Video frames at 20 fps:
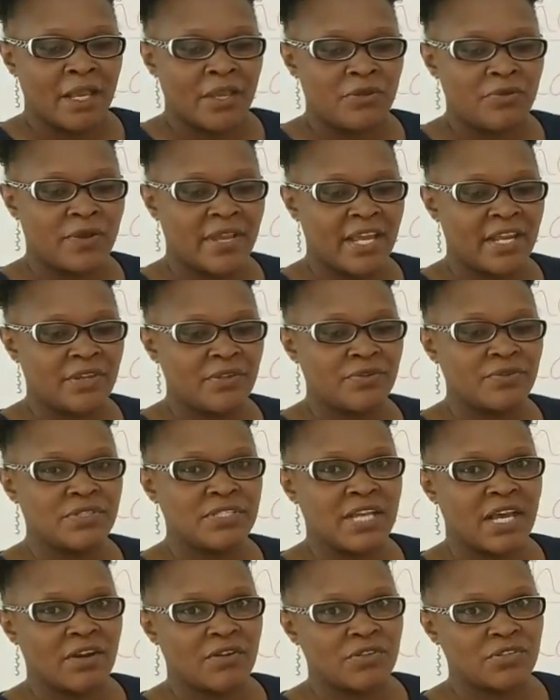You can use
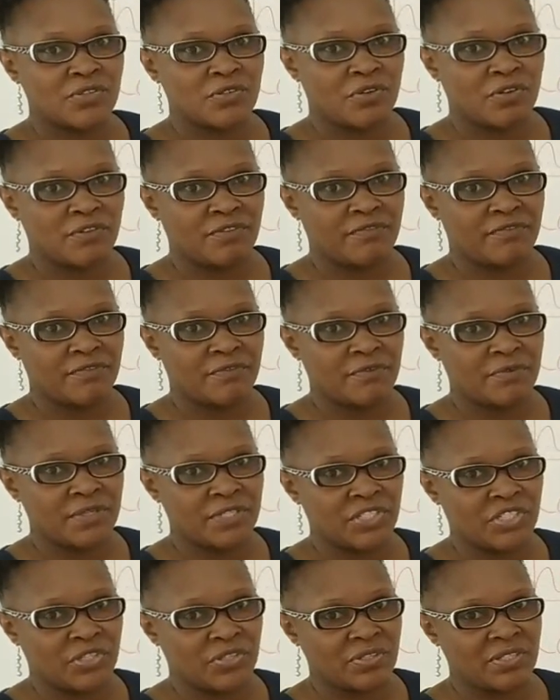a lot of
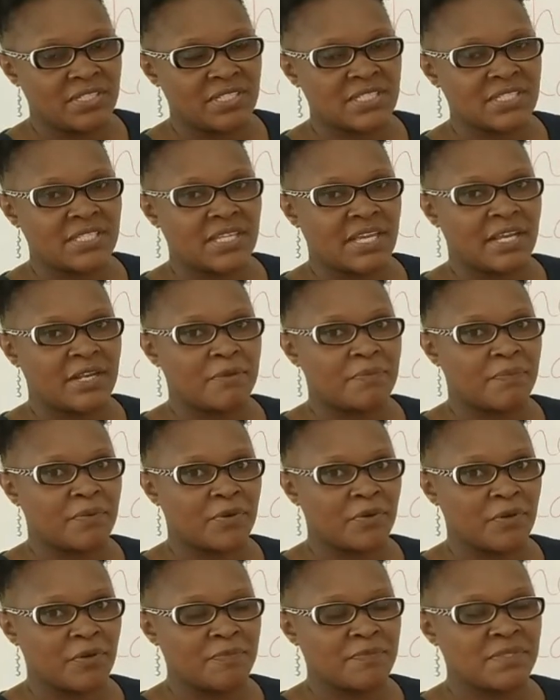questions and
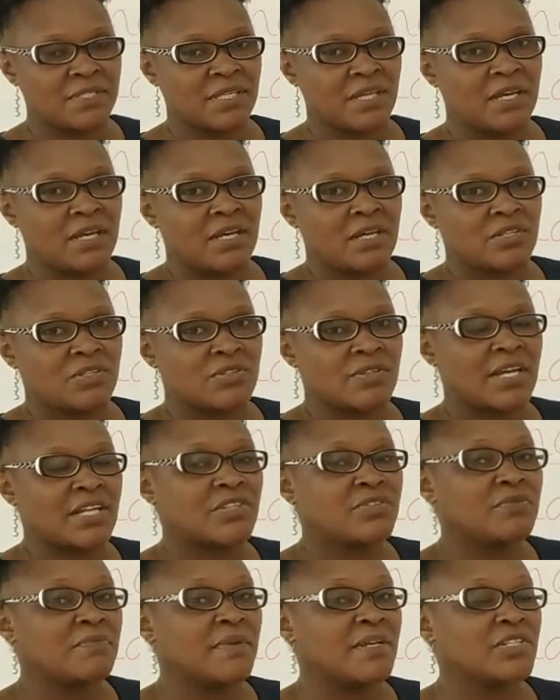probes so
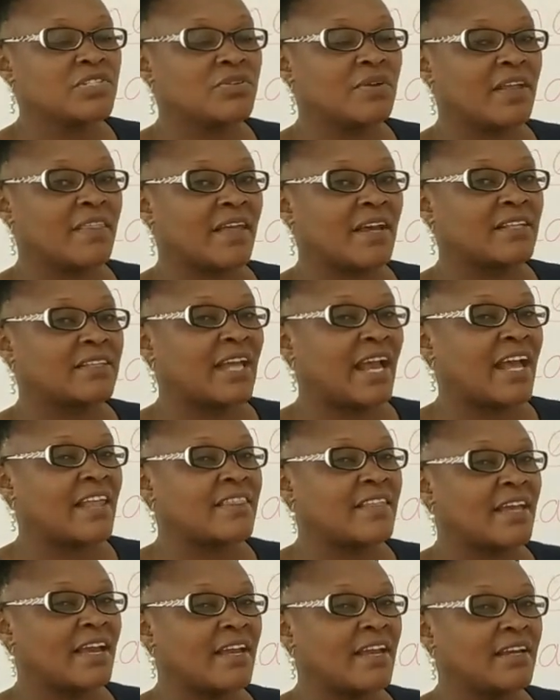that you make sure that
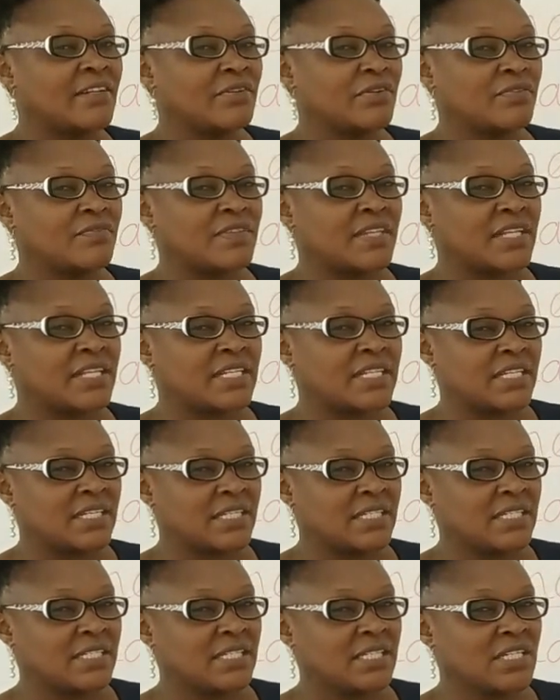at the end of the
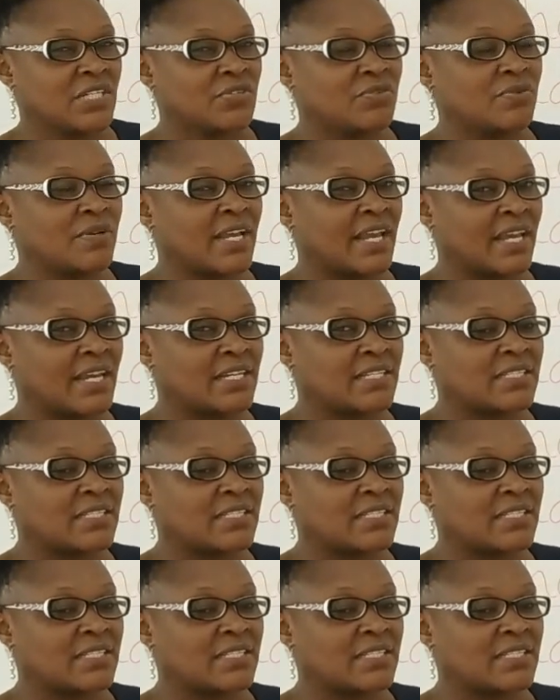day, you get